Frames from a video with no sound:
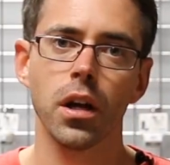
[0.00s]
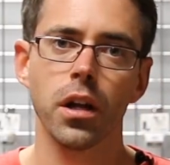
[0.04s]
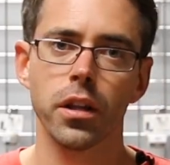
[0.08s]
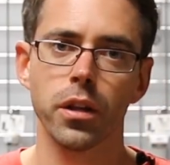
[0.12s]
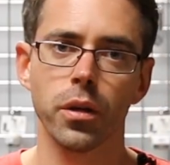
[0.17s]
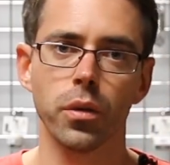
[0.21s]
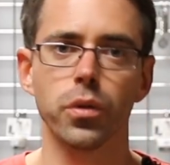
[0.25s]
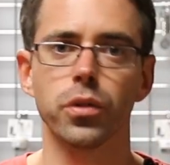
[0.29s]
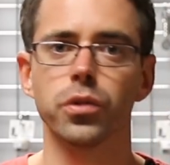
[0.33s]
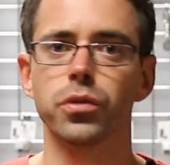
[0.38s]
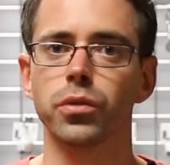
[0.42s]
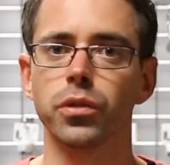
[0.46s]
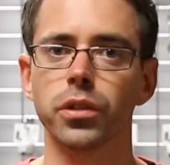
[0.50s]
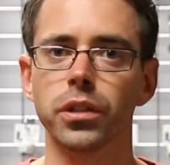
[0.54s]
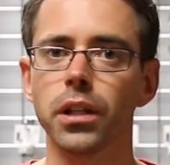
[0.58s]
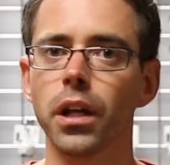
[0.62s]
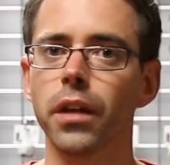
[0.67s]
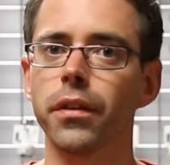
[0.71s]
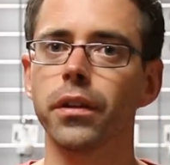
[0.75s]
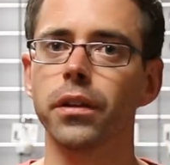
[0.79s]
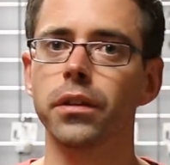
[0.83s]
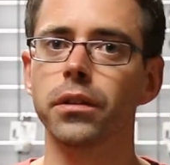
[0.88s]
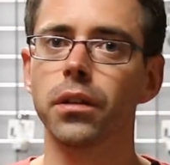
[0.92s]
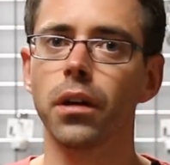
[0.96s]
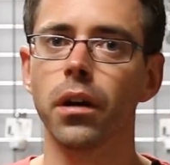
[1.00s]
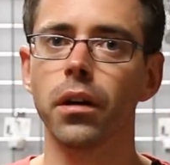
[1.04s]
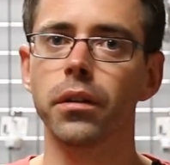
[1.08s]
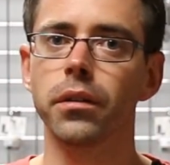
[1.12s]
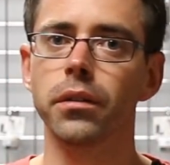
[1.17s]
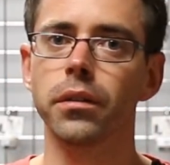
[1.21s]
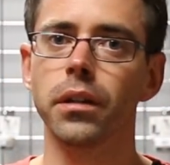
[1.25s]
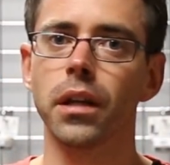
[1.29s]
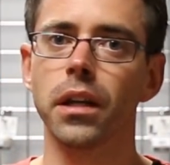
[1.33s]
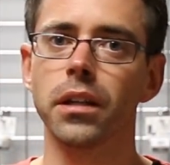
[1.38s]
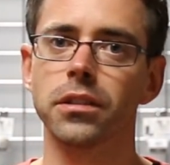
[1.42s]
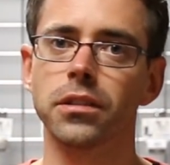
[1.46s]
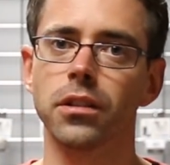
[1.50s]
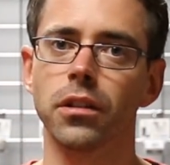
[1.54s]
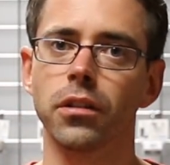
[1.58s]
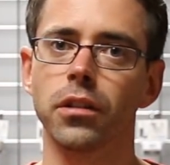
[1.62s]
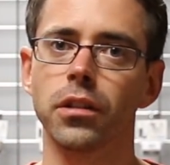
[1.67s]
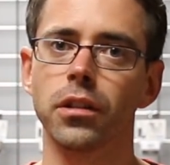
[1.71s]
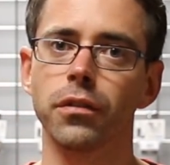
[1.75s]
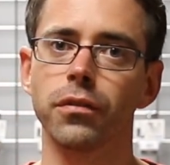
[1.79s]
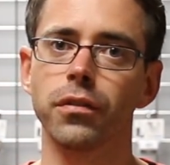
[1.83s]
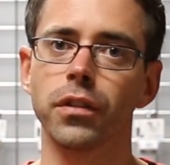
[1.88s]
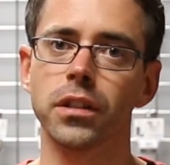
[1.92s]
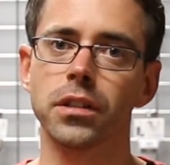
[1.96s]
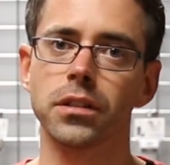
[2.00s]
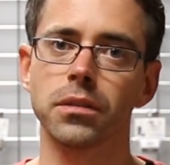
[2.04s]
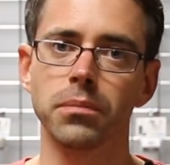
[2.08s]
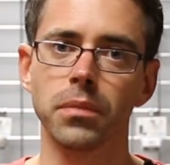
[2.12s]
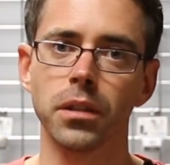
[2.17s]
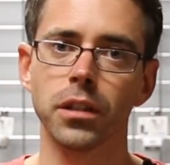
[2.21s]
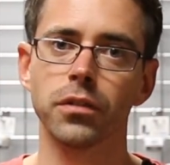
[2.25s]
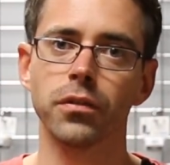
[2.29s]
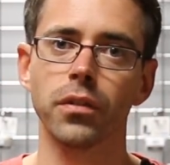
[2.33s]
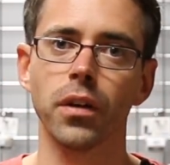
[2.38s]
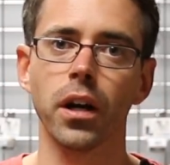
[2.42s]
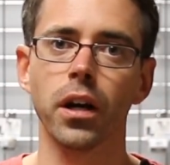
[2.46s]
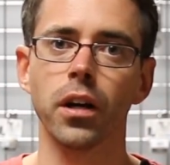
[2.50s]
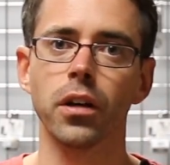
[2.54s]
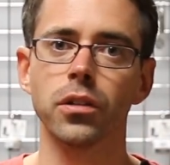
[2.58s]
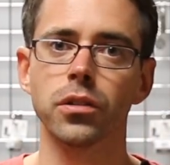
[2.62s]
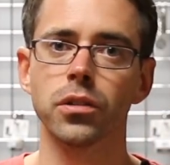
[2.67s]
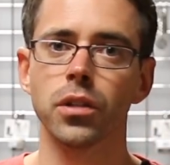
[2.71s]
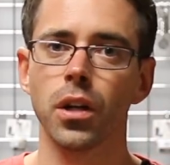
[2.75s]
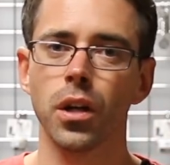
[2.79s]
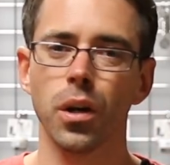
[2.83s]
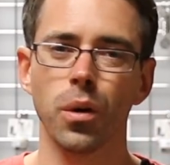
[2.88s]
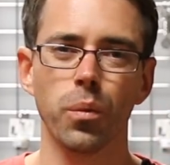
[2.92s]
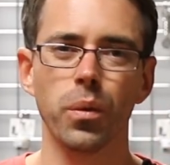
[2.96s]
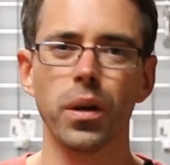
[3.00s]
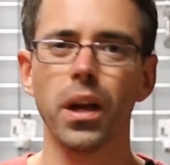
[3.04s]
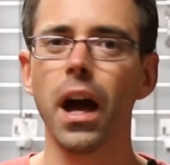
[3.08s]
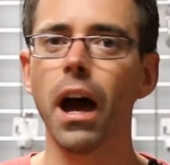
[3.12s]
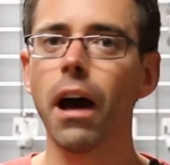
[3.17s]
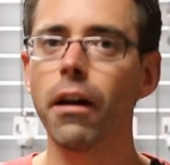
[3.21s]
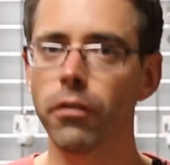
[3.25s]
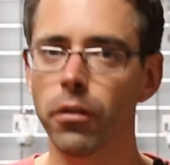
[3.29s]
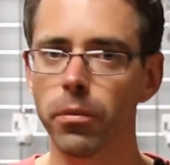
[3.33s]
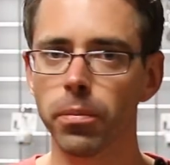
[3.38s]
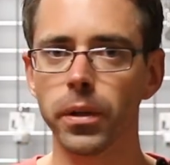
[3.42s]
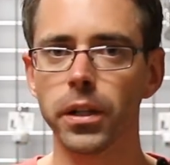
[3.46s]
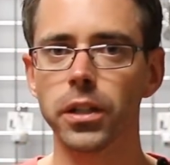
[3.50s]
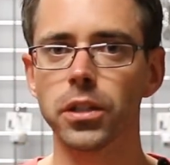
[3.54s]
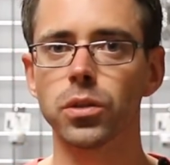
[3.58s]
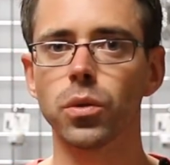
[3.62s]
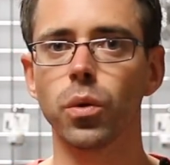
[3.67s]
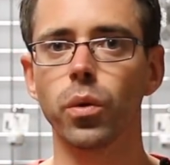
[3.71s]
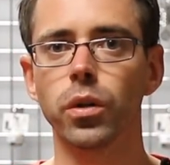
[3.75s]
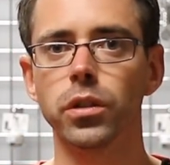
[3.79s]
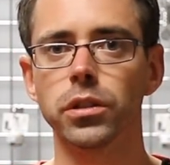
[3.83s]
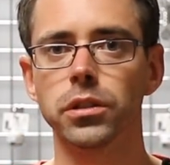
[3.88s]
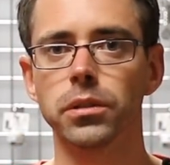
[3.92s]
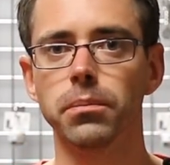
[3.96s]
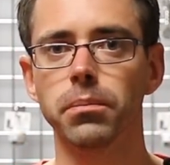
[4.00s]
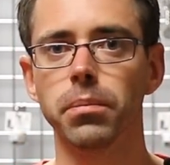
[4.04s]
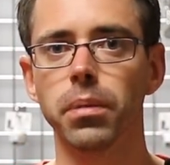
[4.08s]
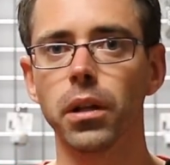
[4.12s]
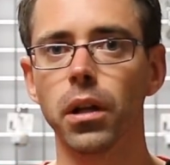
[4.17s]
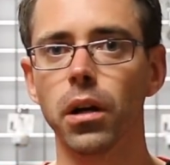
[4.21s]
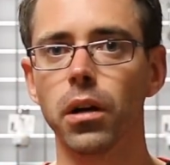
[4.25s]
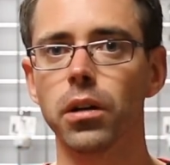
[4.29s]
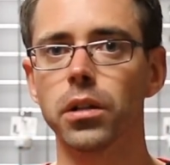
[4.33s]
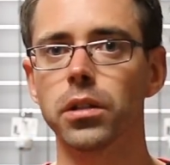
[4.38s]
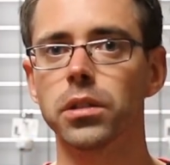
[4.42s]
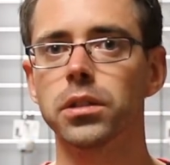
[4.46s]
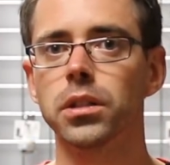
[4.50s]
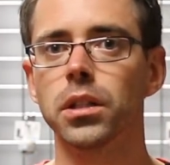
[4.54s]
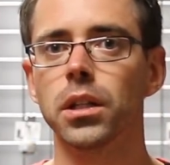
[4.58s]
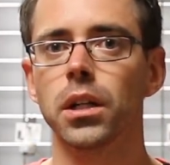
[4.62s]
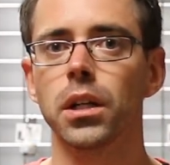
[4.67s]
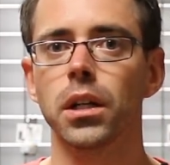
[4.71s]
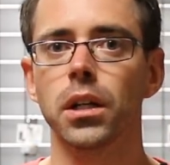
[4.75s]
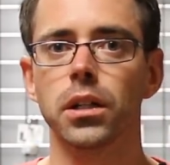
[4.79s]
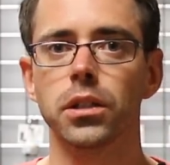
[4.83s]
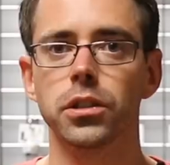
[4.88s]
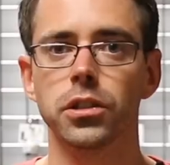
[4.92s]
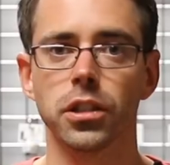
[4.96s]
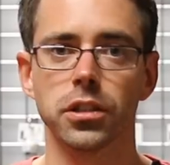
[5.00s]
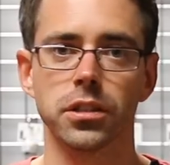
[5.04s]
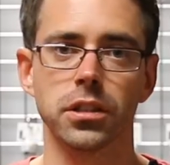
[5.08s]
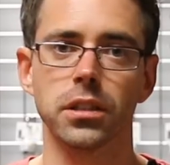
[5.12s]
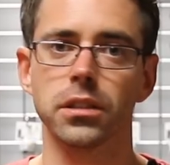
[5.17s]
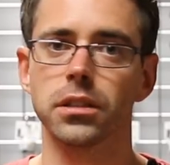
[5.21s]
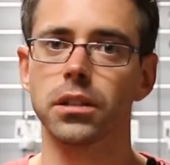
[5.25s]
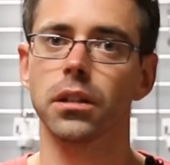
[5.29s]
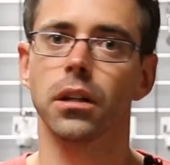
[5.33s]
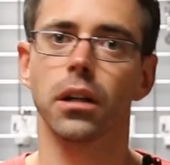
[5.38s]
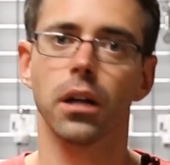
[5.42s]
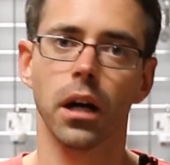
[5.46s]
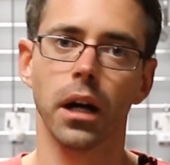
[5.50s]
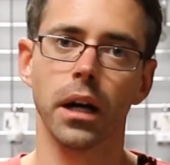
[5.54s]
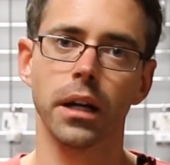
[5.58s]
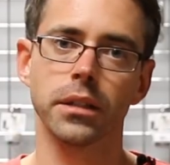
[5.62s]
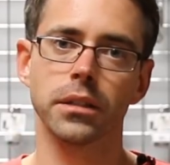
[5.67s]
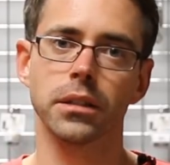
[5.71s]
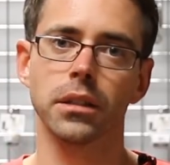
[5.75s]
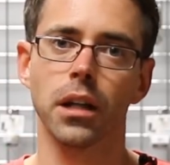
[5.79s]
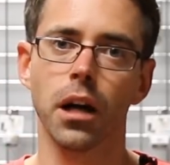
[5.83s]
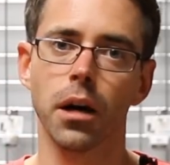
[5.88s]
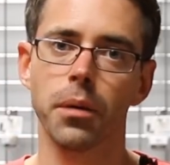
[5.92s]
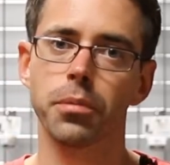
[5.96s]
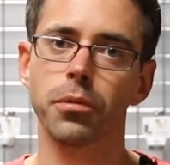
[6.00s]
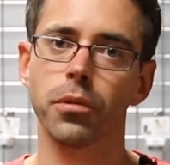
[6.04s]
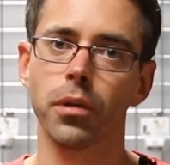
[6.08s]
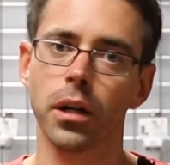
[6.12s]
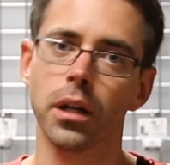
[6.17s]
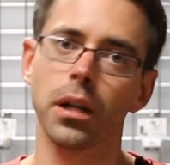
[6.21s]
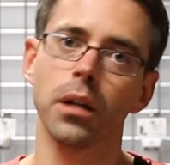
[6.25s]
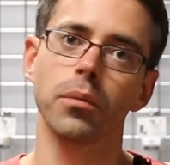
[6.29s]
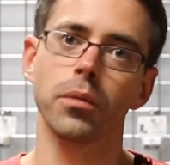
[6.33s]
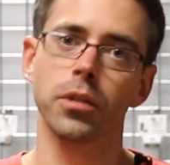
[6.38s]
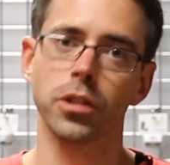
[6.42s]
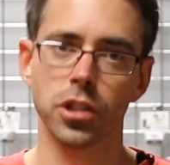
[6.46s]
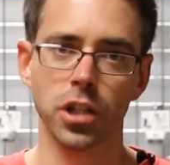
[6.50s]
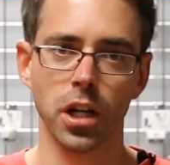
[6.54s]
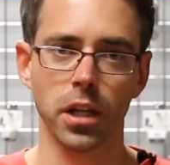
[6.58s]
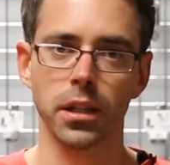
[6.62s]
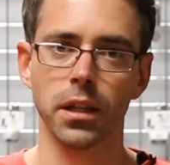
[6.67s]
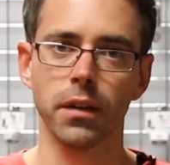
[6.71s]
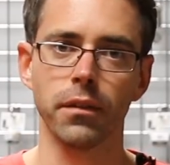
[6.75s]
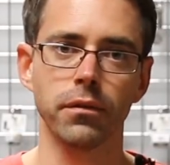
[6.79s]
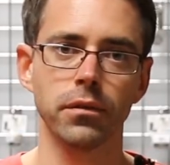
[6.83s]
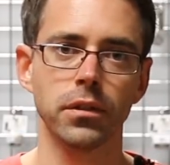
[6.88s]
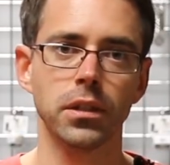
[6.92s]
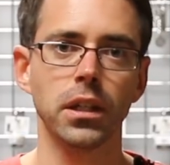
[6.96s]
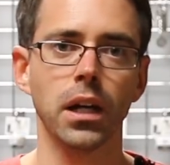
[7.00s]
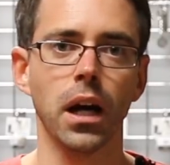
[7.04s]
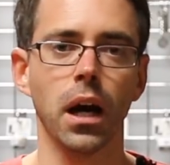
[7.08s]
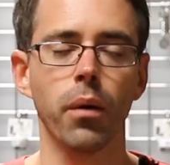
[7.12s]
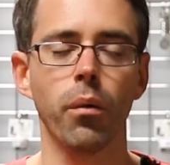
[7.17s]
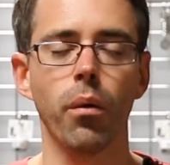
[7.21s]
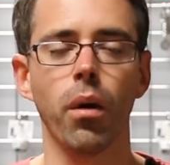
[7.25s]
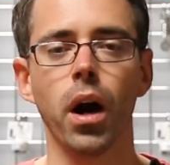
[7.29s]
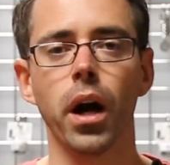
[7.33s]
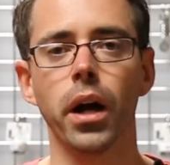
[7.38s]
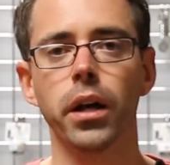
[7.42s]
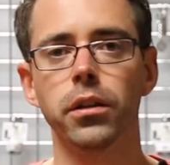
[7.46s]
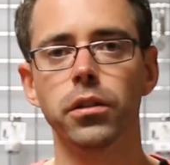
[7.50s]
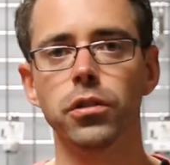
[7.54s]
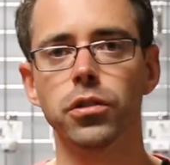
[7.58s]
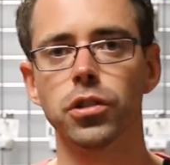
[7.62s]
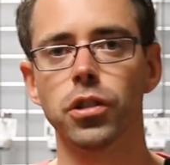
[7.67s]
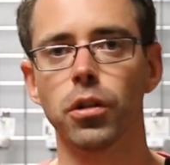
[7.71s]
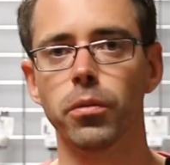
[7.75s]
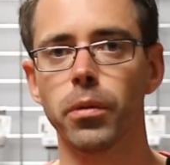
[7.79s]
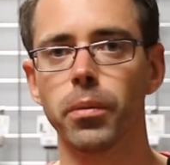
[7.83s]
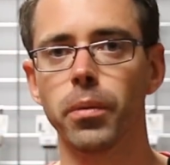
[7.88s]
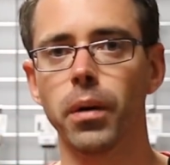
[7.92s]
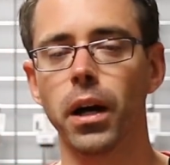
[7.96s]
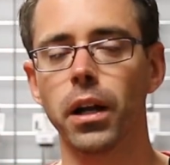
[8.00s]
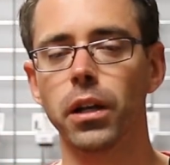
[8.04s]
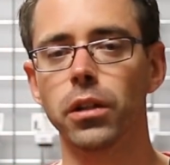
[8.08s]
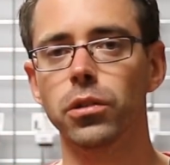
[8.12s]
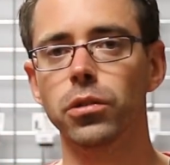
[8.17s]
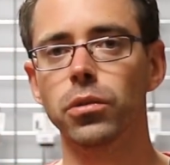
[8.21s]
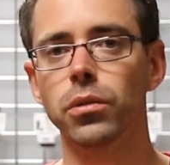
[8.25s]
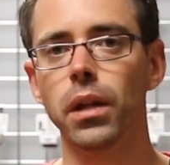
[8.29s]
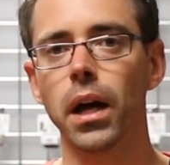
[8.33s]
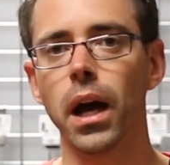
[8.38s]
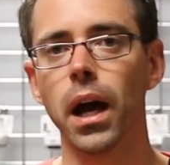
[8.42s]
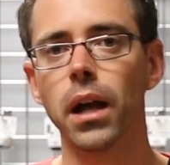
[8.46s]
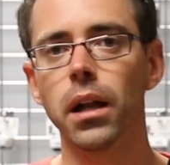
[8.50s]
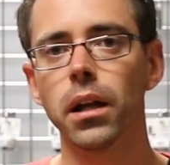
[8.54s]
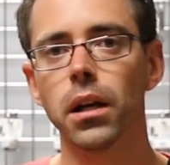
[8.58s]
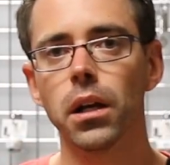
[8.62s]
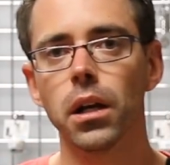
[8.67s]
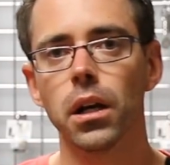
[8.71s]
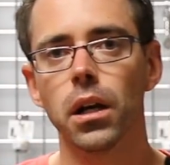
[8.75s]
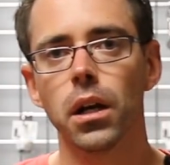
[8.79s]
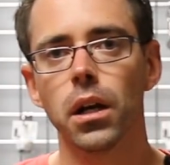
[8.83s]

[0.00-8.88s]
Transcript: There was really nothing done necessarily to fix the misfires. We have replaced coils and plugs just as an upgrade, and we shot that DIY to show people how to do that.